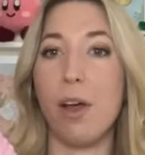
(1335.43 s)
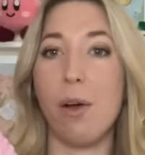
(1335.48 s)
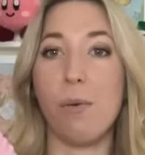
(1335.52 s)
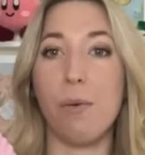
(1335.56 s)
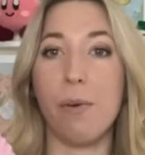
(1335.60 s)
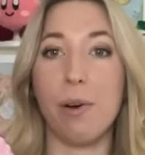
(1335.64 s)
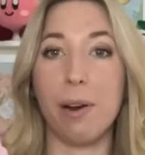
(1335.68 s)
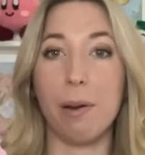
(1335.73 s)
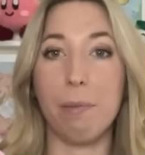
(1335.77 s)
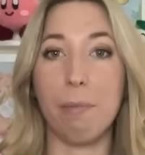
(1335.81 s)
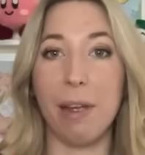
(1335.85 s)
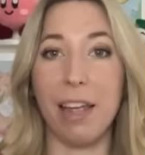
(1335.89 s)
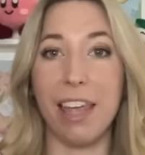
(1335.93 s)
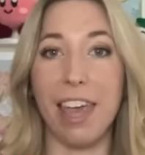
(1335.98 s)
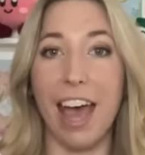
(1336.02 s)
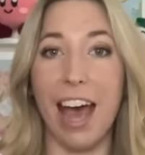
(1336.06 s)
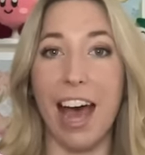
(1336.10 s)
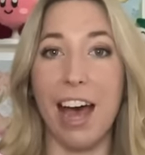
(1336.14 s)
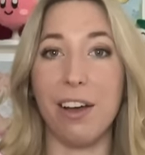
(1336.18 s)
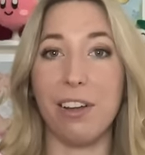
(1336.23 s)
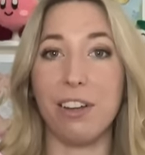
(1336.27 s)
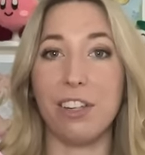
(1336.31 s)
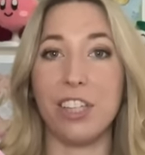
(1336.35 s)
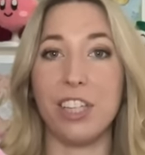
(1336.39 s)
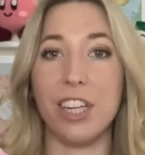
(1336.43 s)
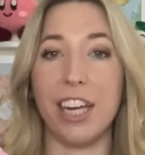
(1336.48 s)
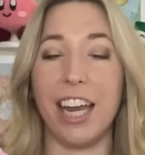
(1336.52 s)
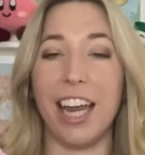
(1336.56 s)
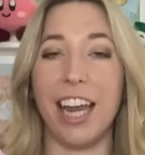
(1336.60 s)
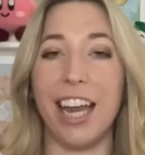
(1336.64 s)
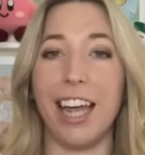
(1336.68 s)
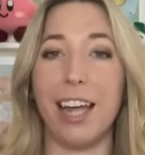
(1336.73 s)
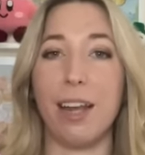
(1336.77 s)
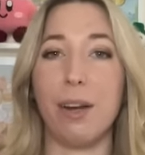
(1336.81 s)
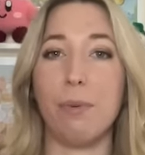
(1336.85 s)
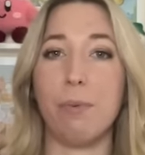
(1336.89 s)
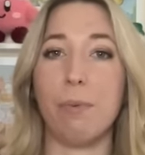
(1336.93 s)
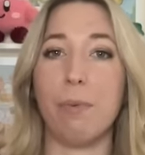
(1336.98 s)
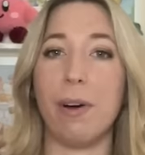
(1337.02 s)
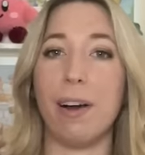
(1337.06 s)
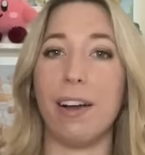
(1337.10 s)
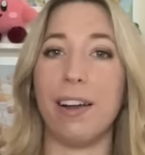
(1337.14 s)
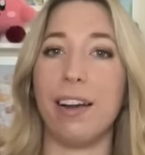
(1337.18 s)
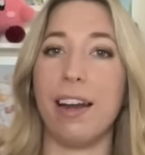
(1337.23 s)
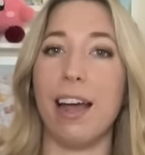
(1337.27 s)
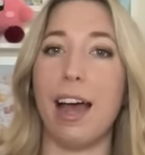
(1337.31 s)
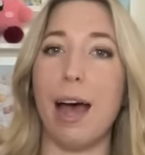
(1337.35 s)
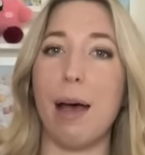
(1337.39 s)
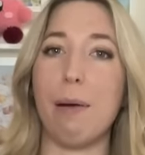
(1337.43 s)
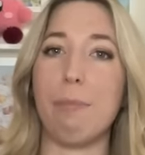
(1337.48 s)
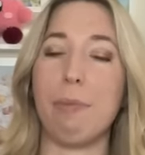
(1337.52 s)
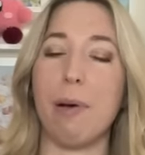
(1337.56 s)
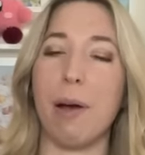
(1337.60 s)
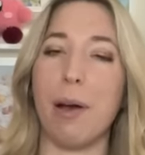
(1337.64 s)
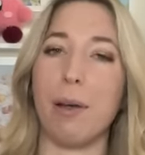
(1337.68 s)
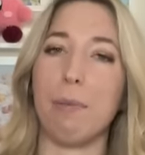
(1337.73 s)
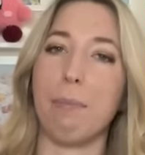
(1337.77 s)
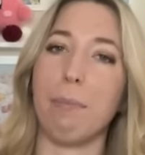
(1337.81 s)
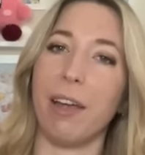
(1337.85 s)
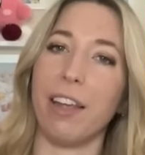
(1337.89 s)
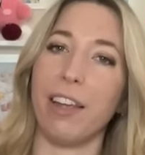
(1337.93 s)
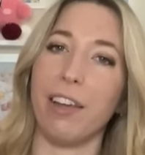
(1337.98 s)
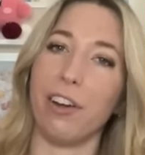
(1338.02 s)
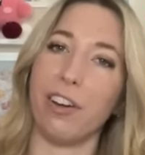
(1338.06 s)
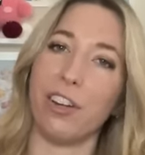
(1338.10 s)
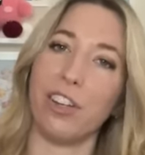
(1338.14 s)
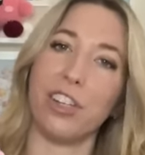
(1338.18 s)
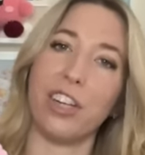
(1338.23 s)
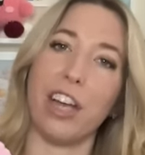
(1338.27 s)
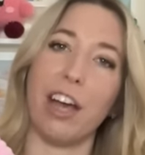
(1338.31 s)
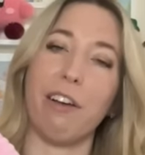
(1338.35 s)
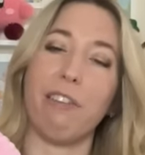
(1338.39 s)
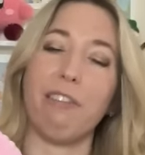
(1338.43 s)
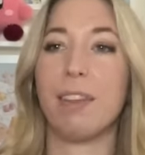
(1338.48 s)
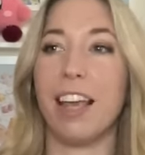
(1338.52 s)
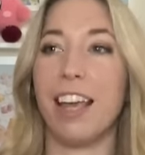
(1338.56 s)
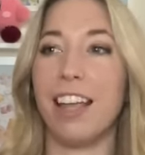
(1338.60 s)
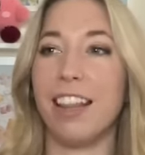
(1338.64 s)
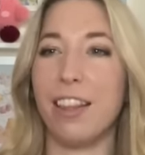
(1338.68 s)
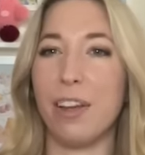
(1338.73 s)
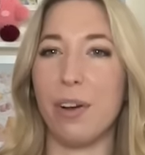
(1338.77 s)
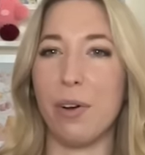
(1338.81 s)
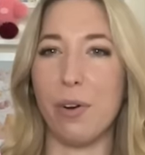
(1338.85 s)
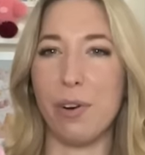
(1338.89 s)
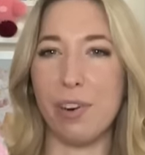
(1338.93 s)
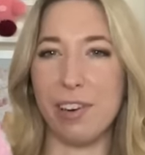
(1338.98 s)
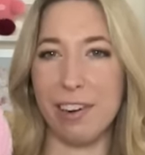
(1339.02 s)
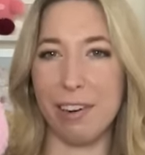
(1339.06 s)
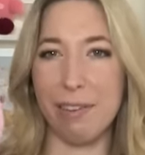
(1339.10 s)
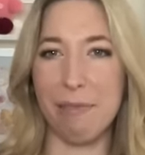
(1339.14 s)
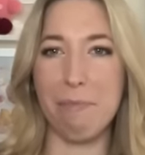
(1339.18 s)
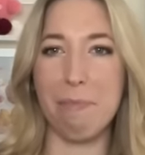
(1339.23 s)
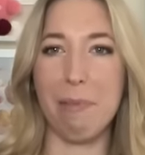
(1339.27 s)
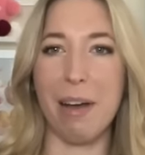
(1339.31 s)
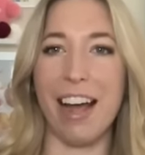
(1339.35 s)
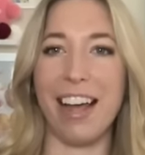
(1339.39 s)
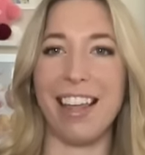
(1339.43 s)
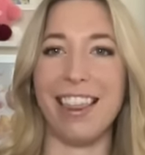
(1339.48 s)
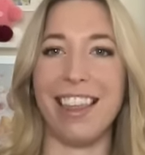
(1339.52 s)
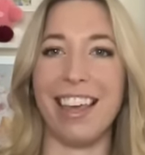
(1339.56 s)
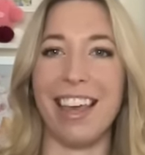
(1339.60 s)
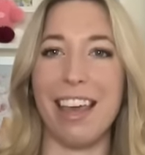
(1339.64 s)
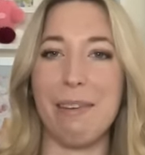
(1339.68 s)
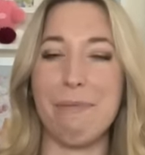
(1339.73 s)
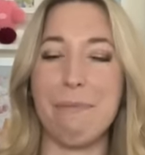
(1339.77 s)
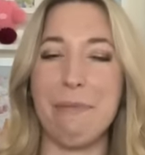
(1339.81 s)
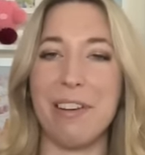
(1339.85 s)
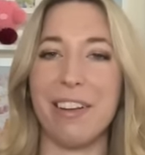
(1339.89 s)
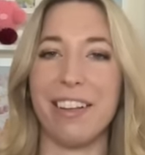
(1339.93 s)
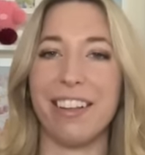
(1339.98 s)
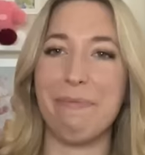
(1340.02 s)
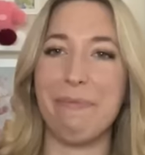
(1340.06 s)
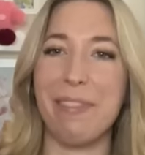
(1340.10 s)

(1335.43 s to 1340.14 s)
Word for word: one on my couch and one up on my yarn shelf in the corner behind the camera.